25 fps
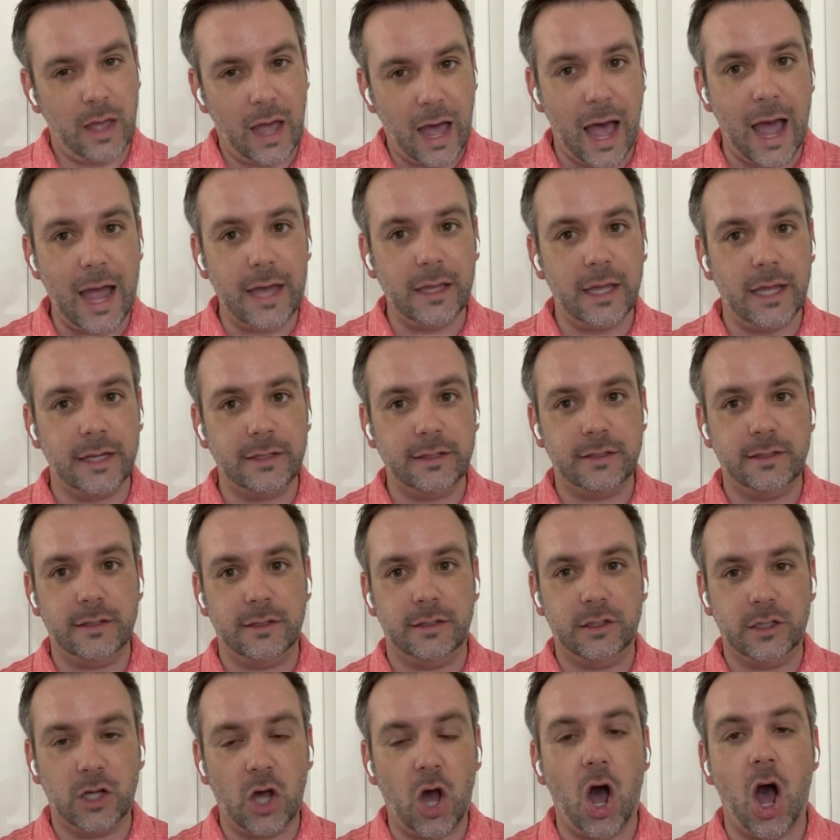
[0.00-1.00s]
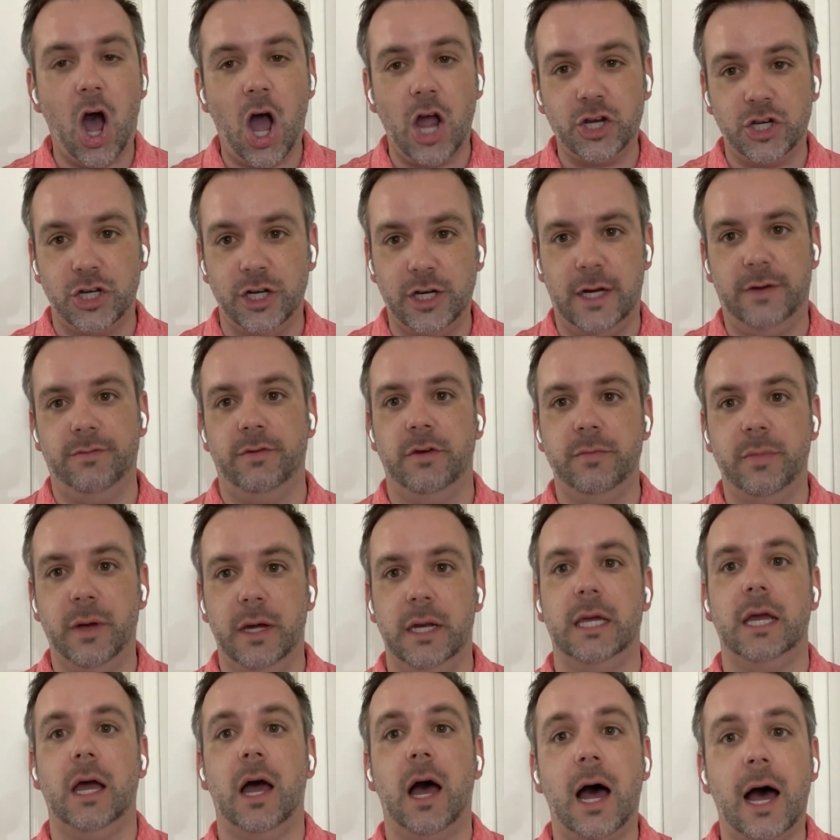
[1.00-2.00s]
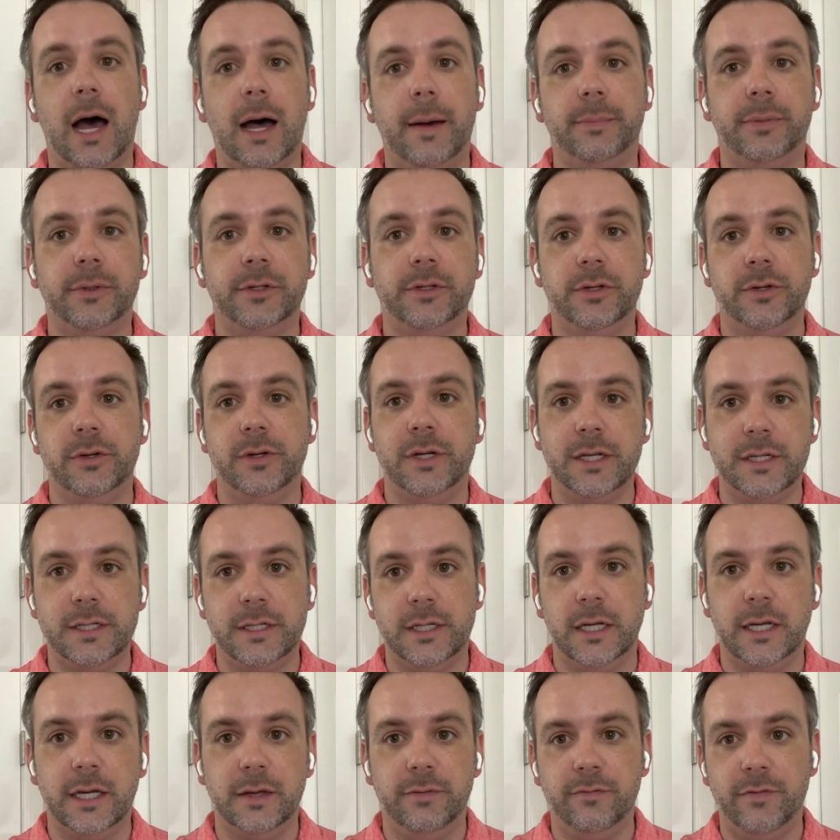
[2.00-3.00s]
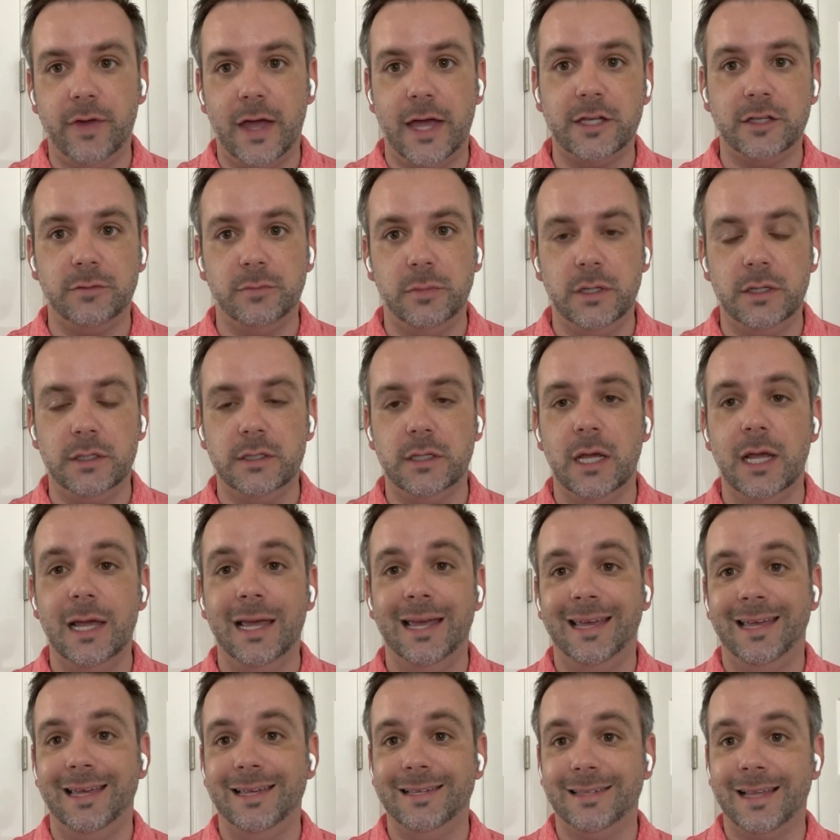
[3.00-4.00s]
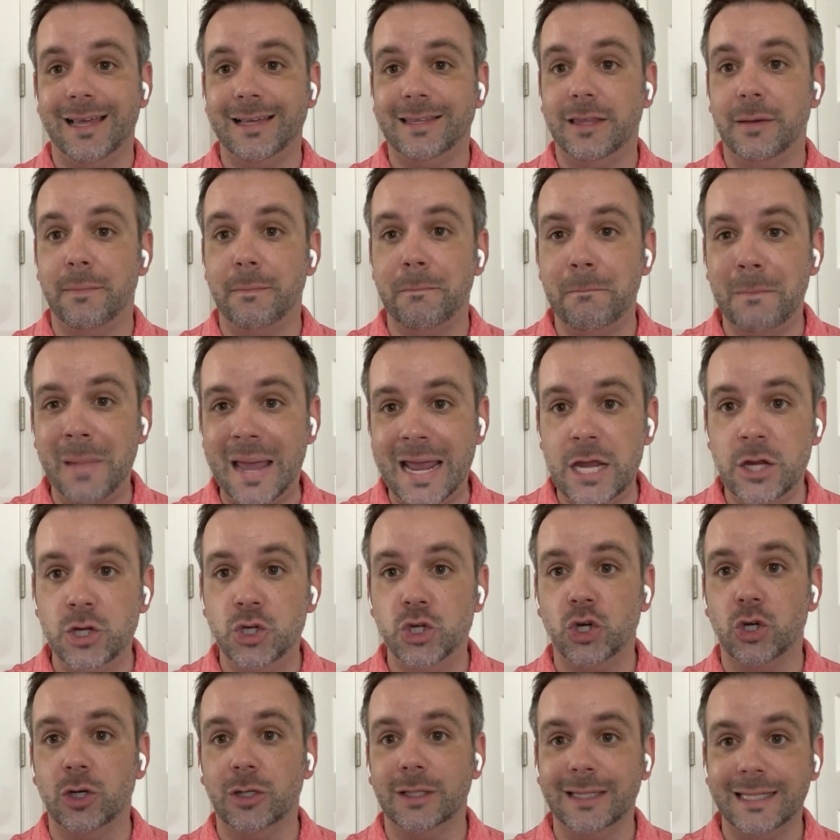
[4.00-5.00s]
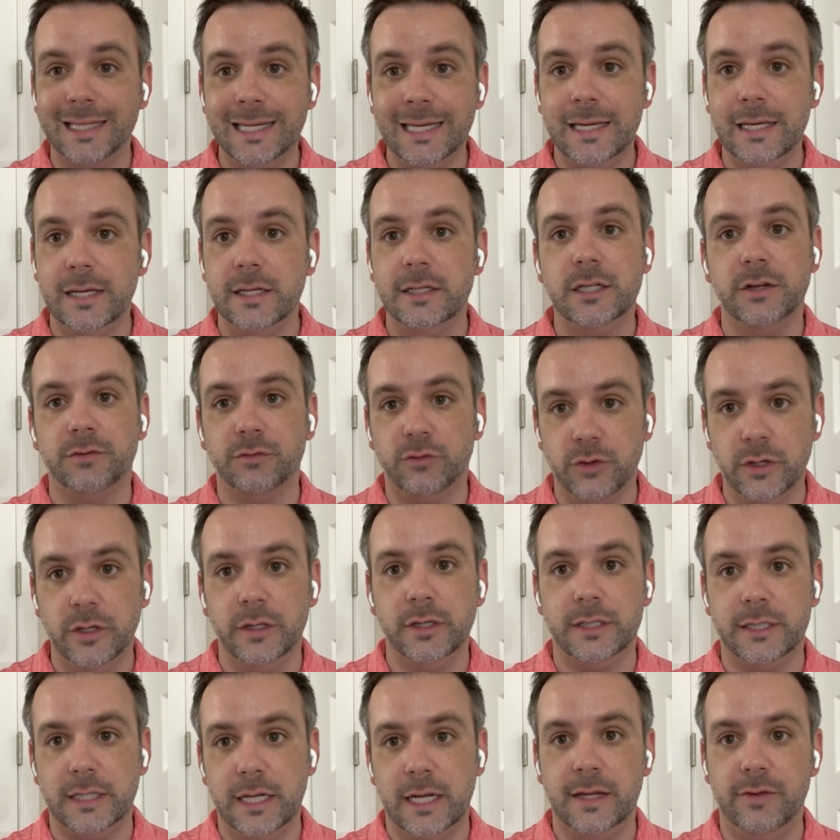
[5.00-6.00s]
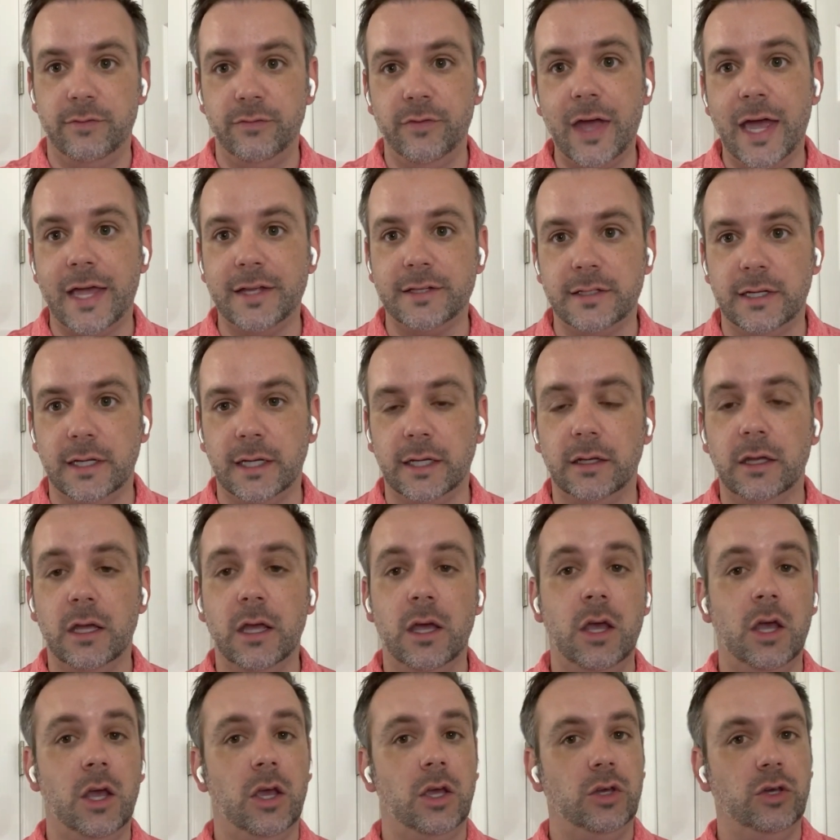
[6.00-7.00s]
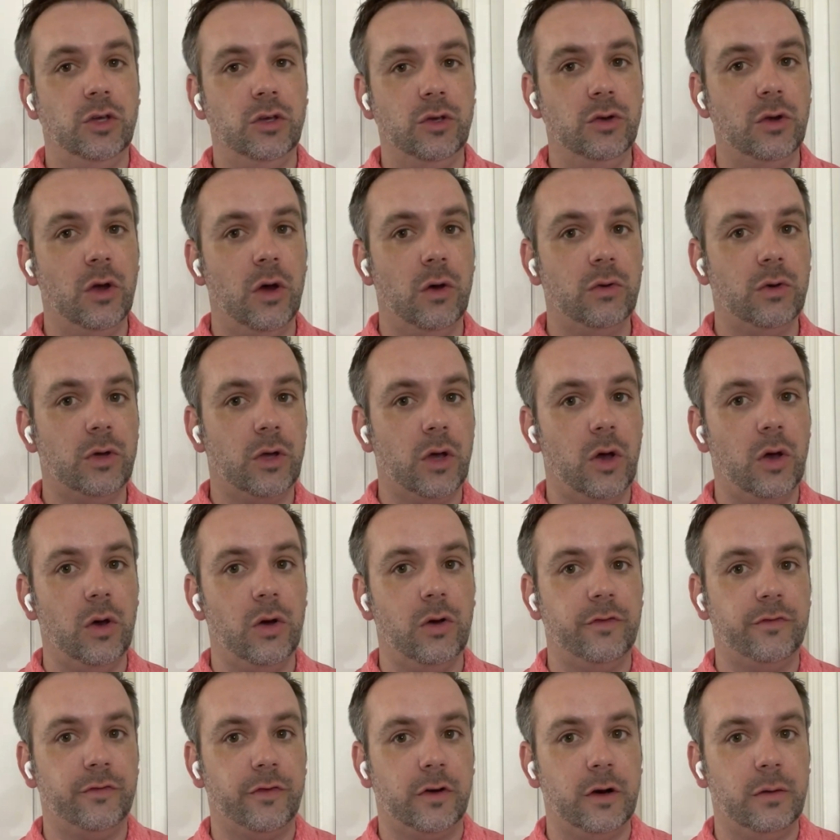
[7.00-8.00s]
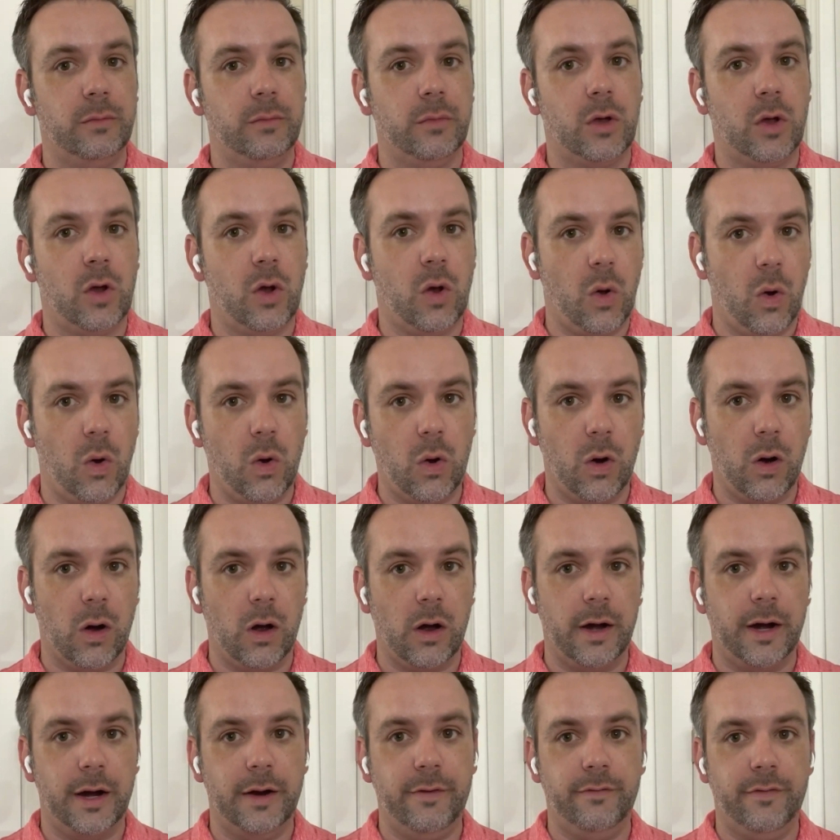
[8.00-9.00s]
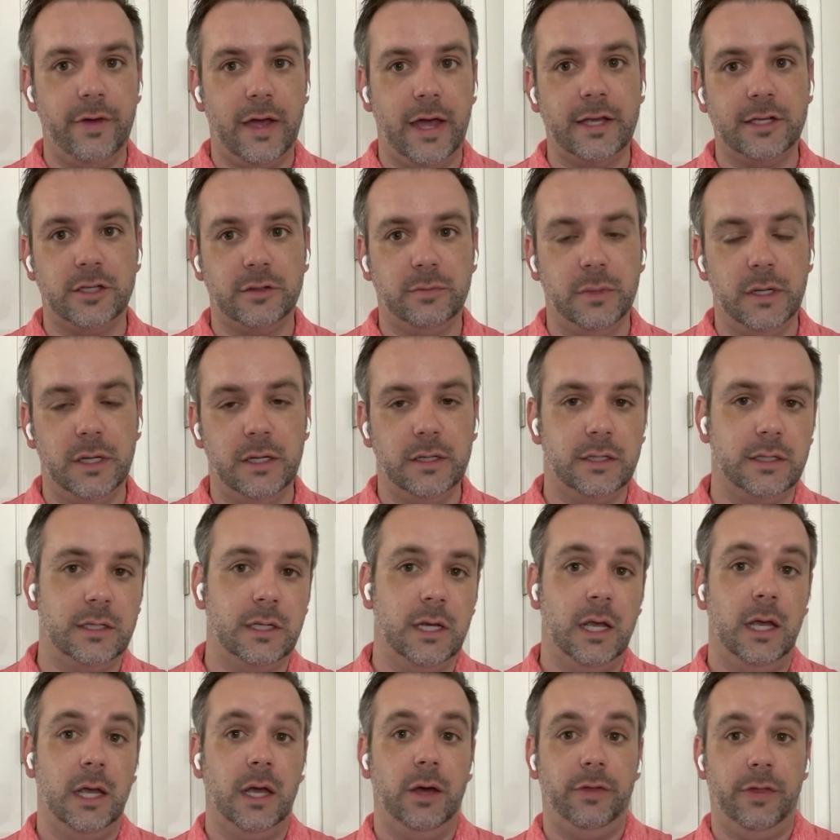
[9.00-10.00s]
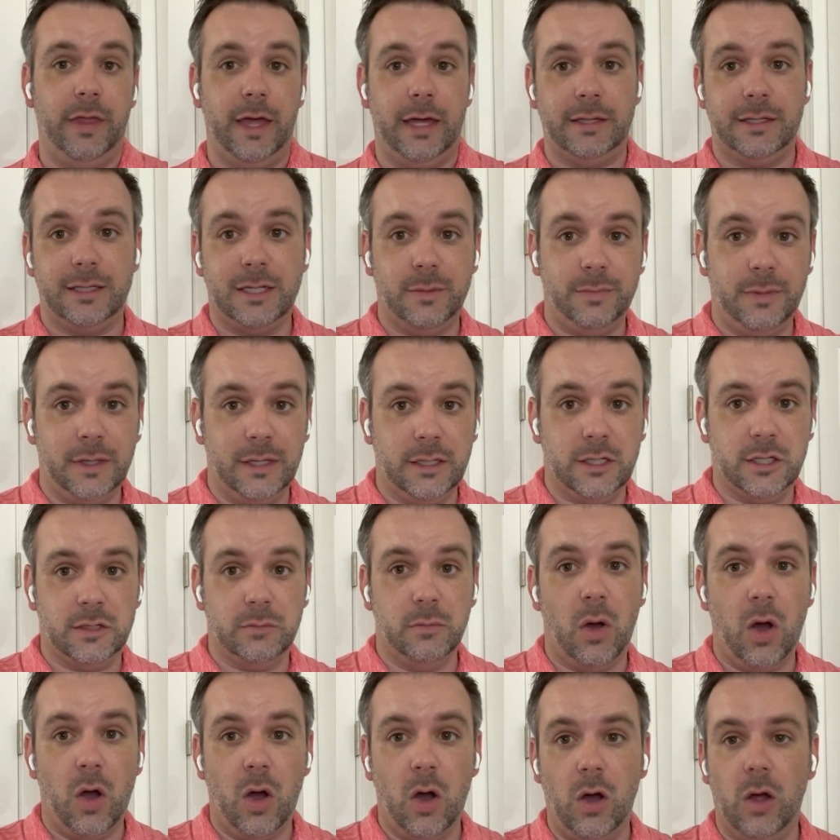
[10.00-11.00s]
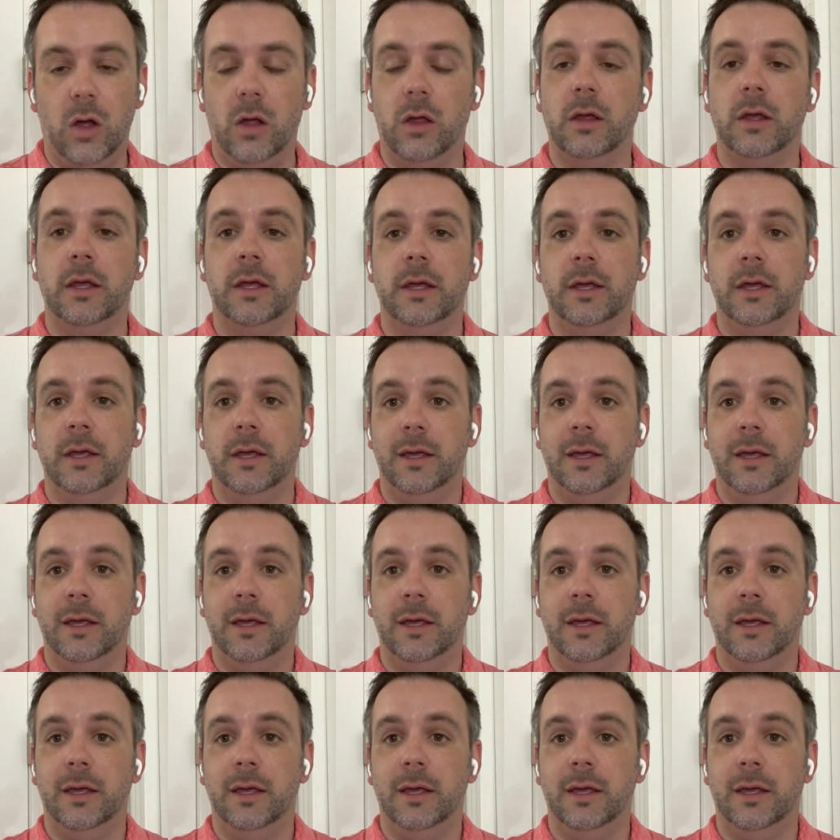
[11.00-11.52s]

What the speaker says: I like to caution everybody, opportunistic investments is like the major leagues of real estate investing. You don't go from core investments, that's something small,